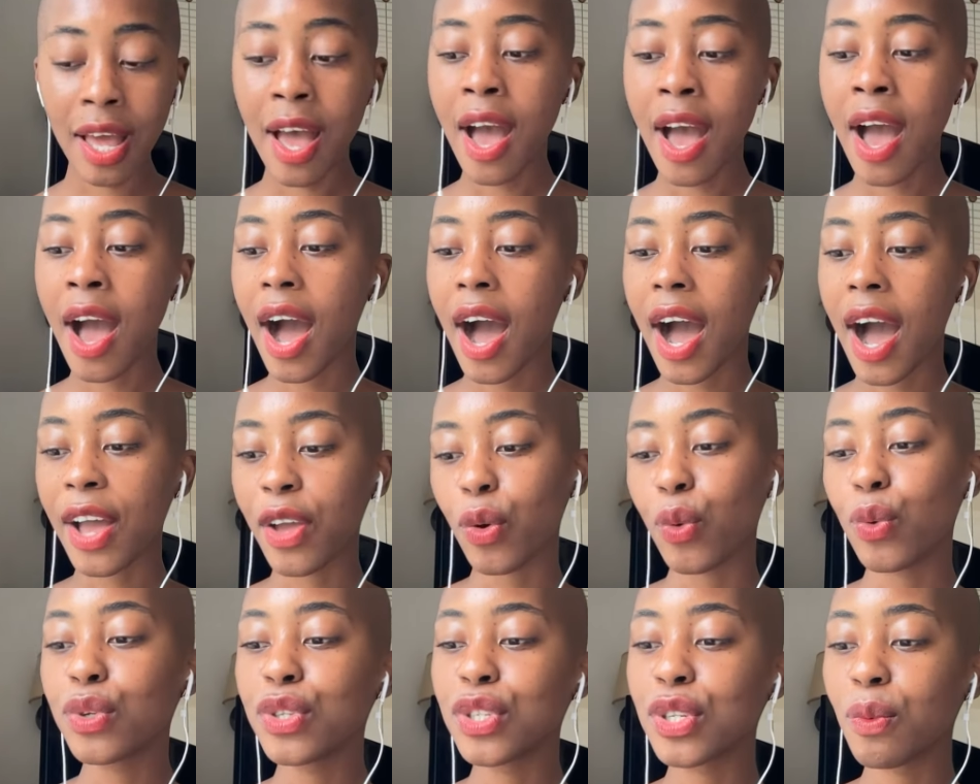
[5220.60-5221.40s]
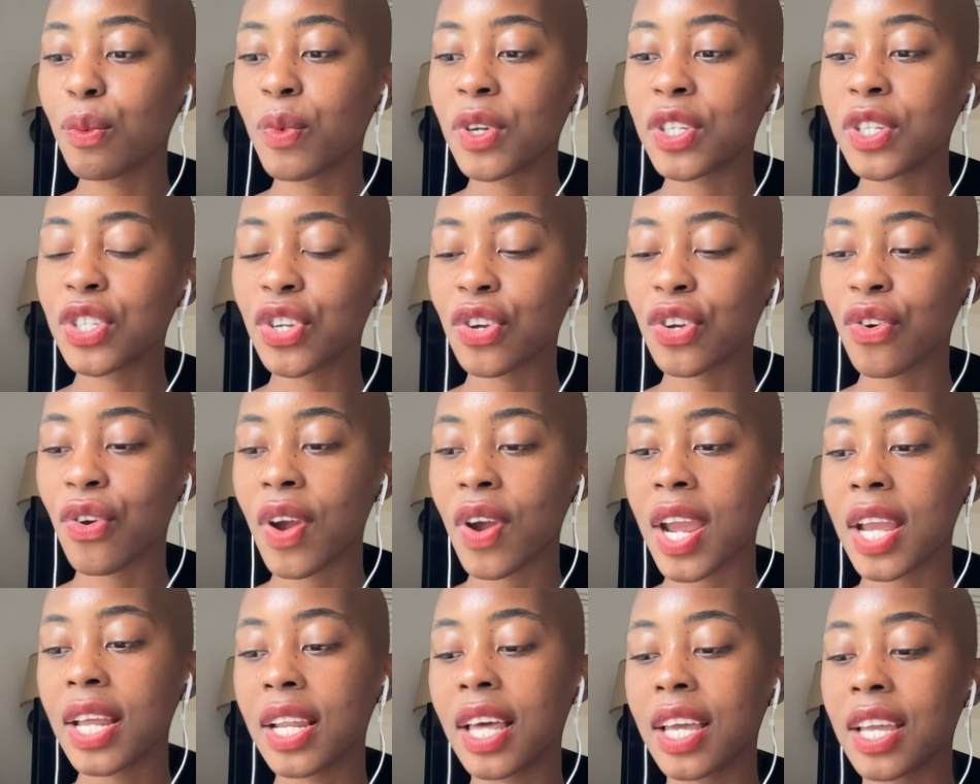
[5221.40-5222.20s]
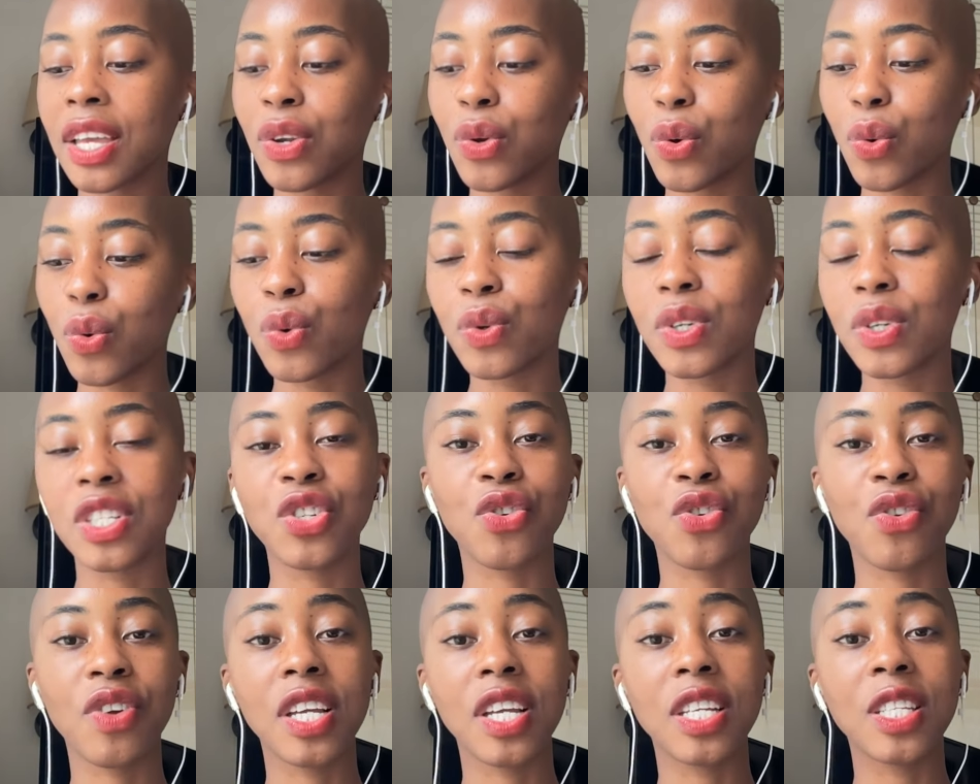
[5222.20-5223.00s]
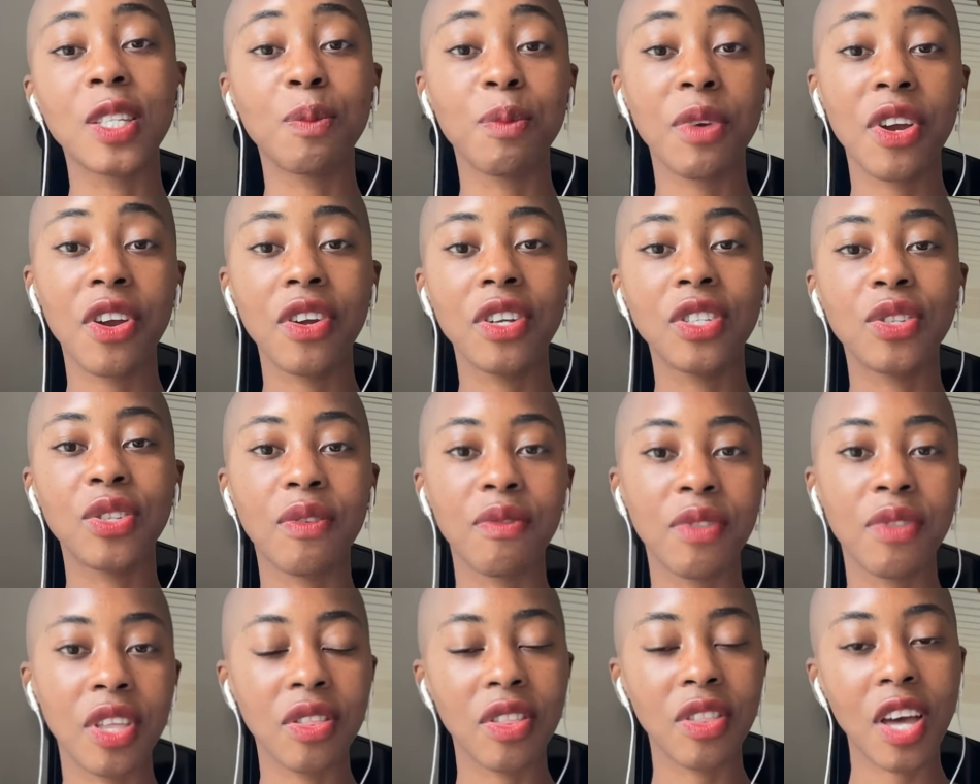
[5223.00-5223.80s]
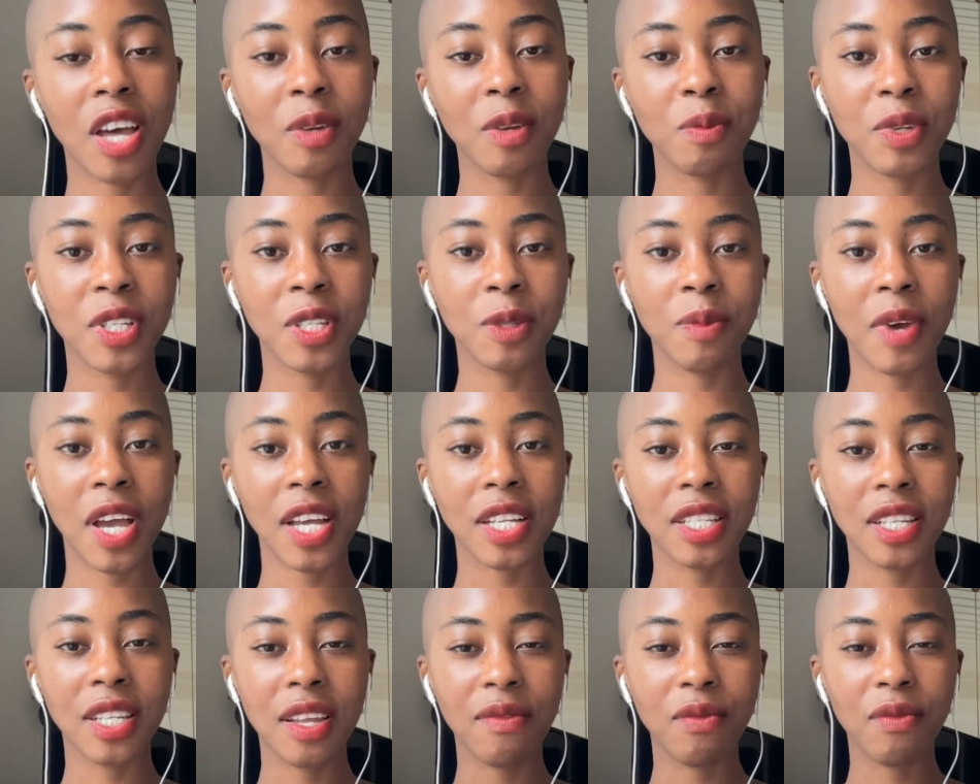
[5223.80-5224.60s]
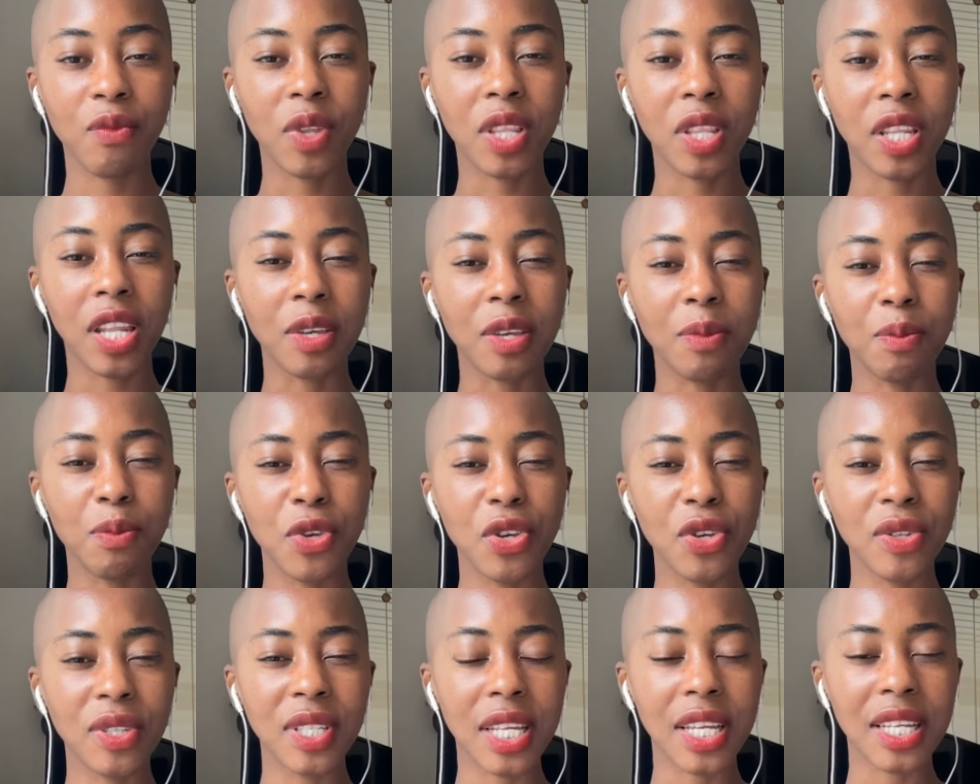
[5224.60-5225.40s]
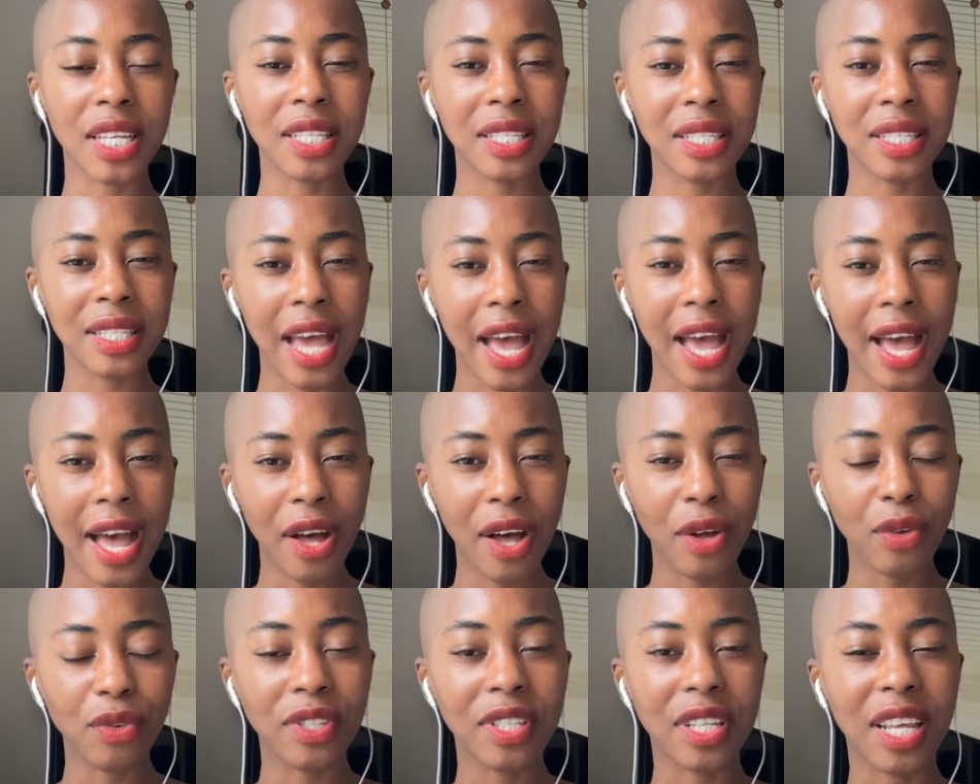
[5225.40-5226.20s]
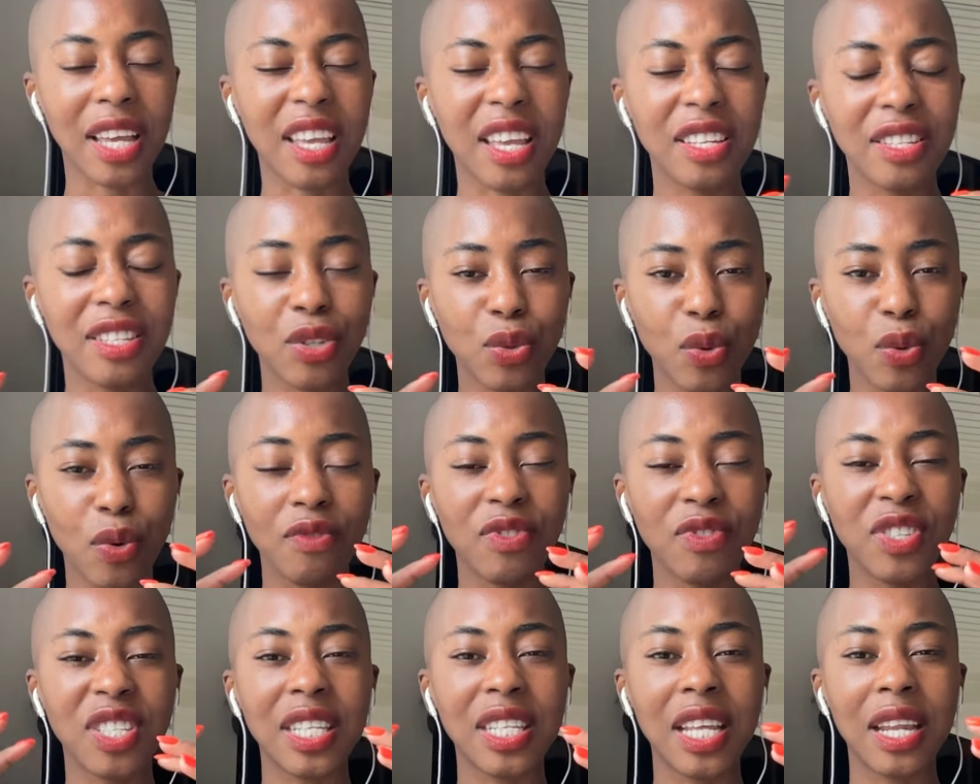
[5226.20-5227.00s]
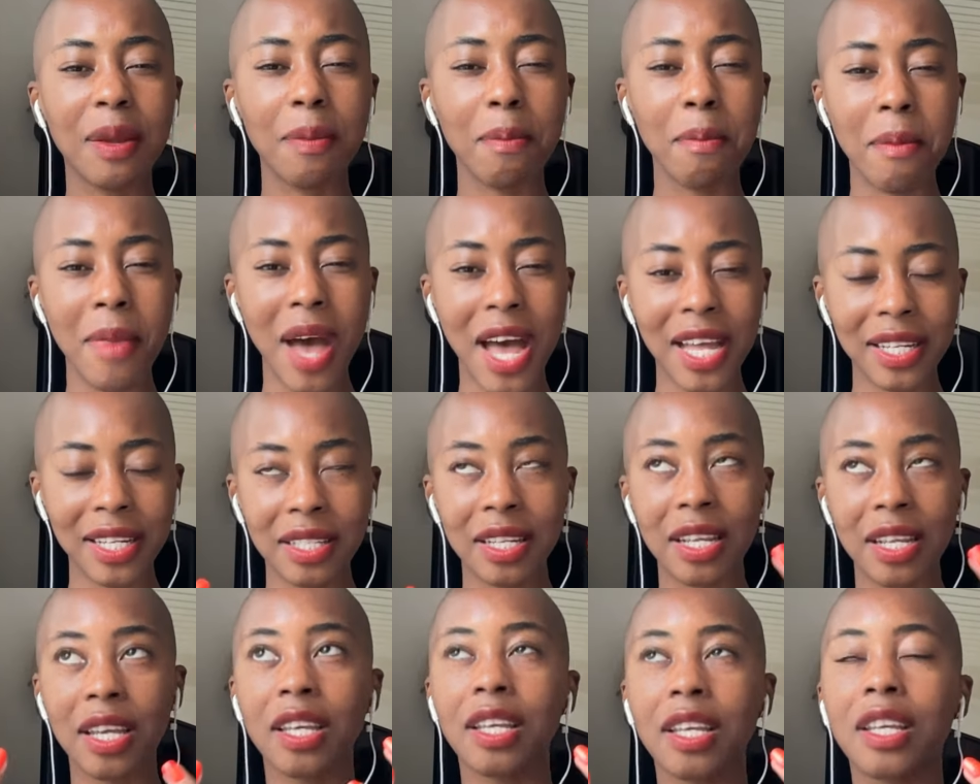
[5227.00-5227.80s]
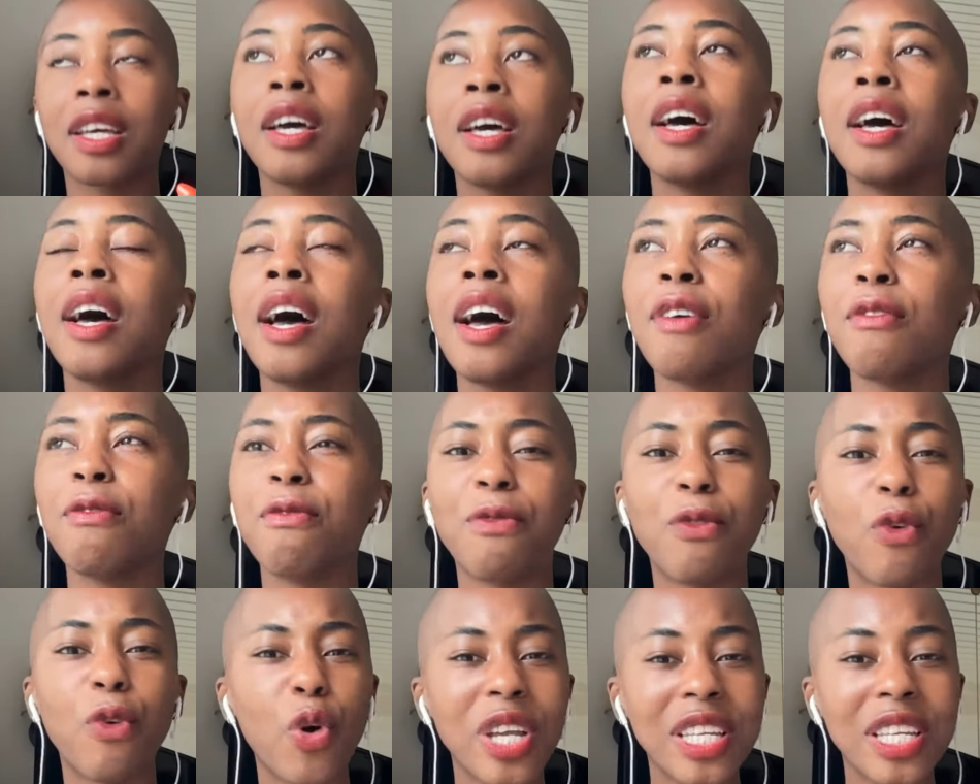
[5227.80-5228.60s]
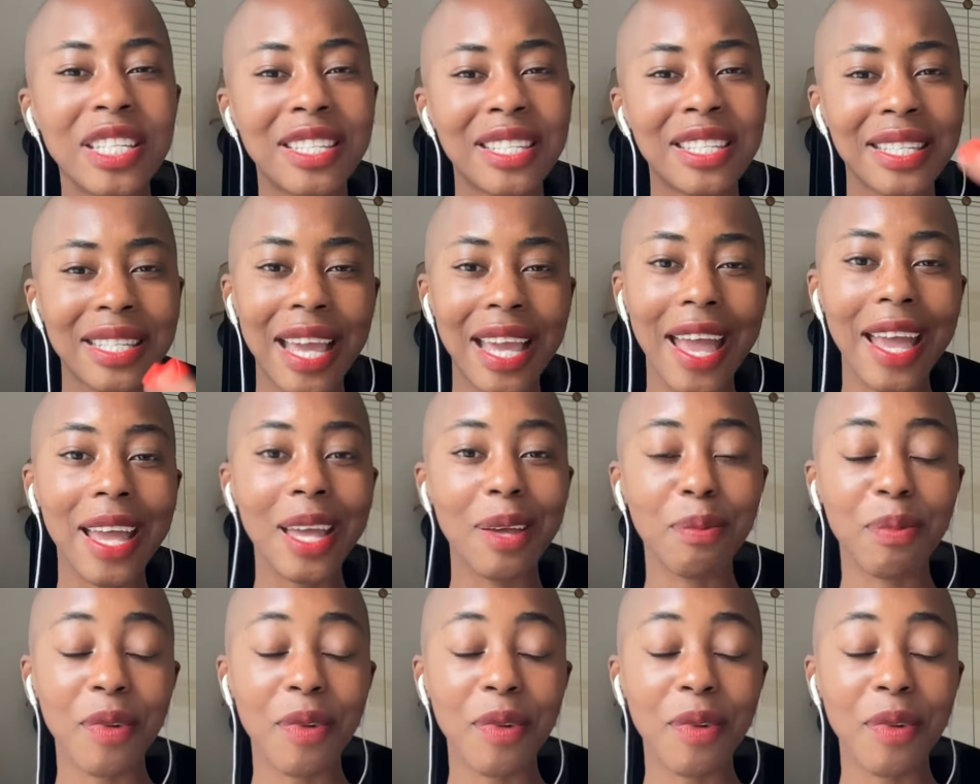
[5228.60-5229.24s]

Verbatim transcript: I also want to create like an auditory experience of The Third Perspective with like music, sounds, like a sort of cinematic voicescape.